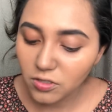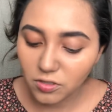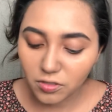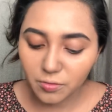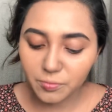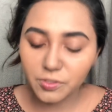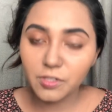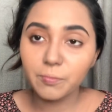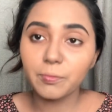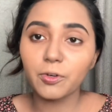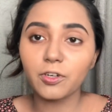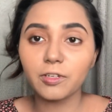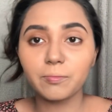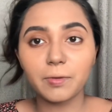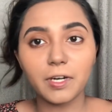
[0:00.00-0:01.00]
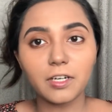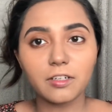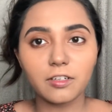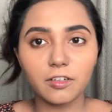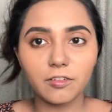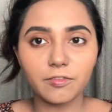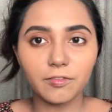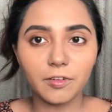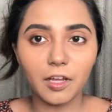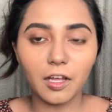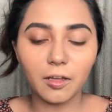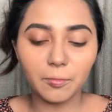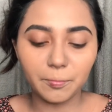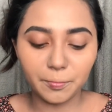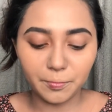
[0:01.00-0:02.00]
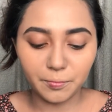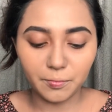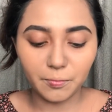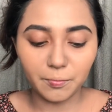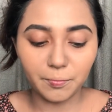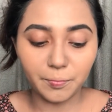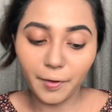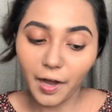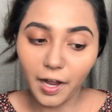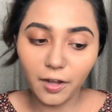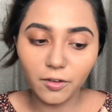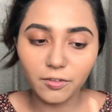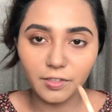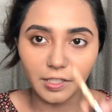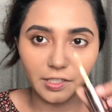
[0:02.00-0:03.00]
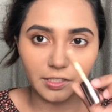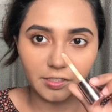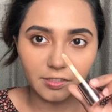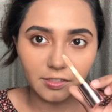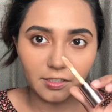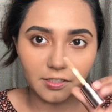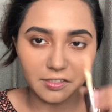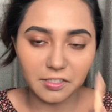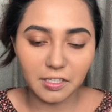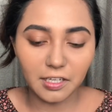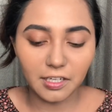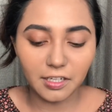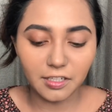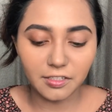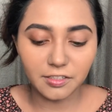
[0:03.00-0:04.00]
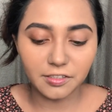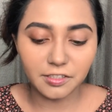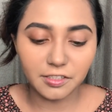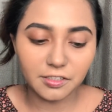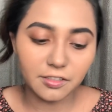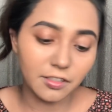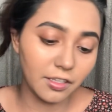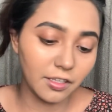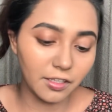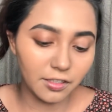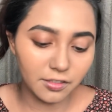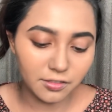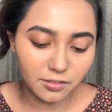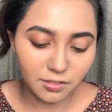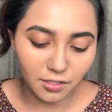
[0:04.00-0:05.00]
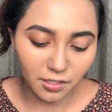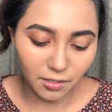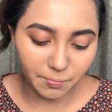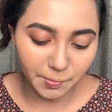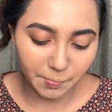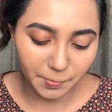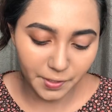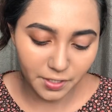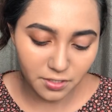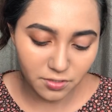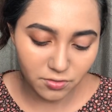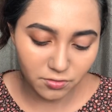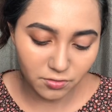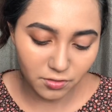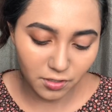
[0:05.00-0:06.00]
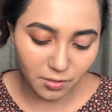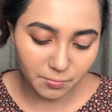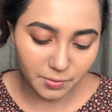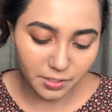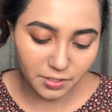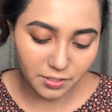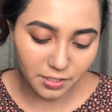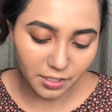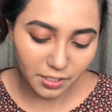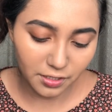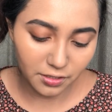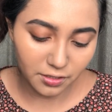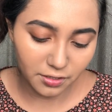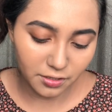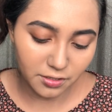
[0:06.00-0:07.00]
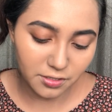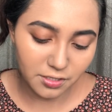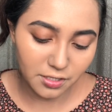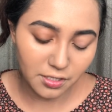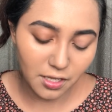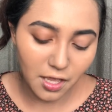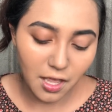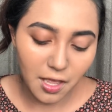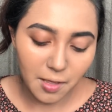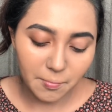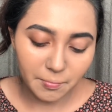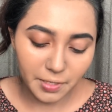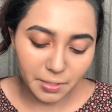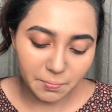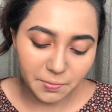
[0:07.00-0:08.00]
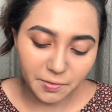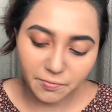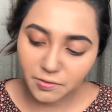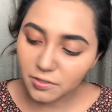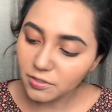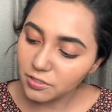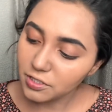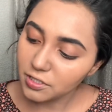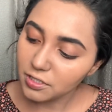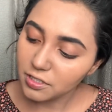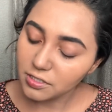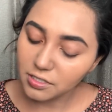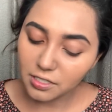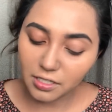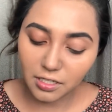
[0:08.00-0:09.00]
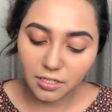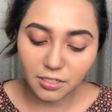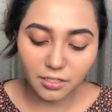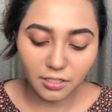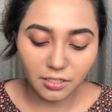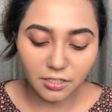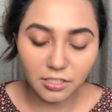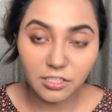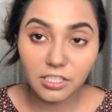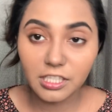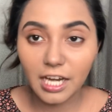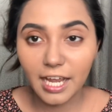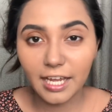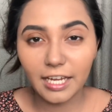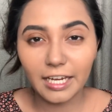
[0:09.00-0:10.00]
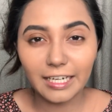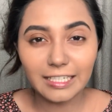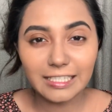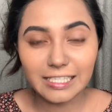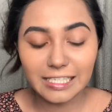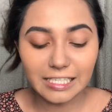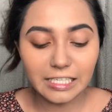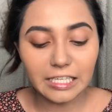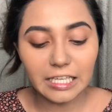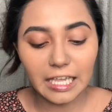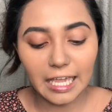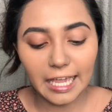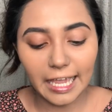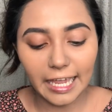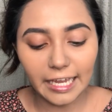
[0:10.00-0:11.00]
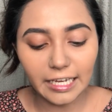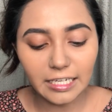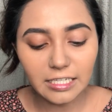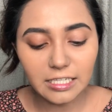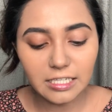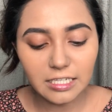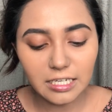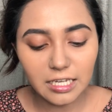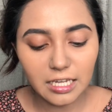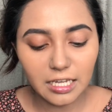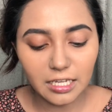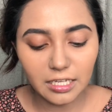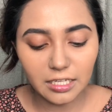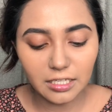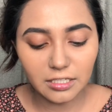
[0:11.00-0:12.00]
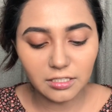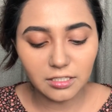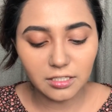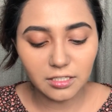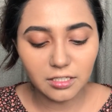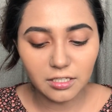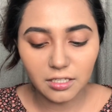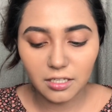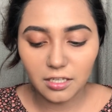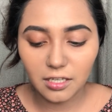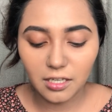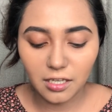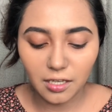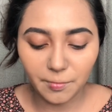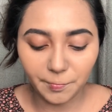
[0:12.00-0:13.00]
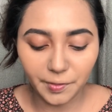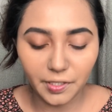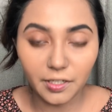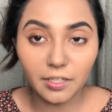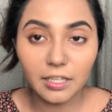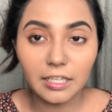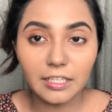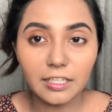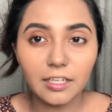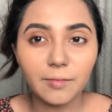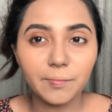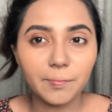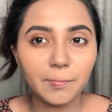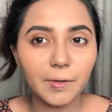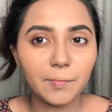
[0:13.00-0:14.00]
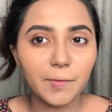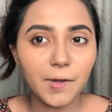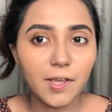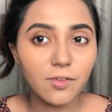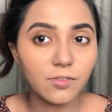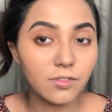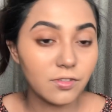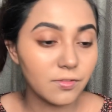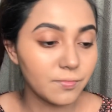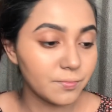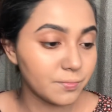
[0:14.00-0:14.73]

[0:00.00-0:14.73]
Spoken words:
So the most important part of brow is concealing underneath and the upper part. So I'm going to take the Makeup Revolution concealer in the shade C8 and I'm gonna clean up my brows.